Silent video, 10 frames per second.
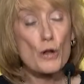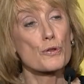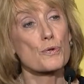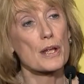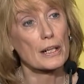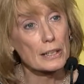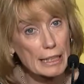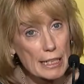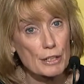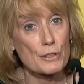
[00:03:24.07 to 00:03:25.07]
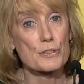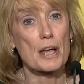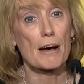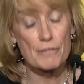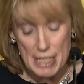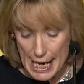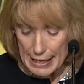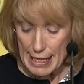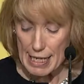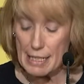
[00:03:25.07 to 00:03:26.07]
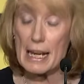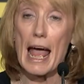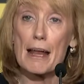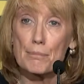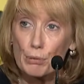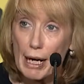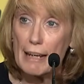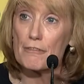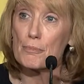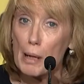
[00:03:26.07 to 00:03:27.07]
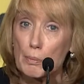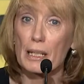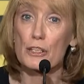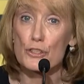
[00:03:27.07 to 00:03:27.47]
through their years of dedicated and brave public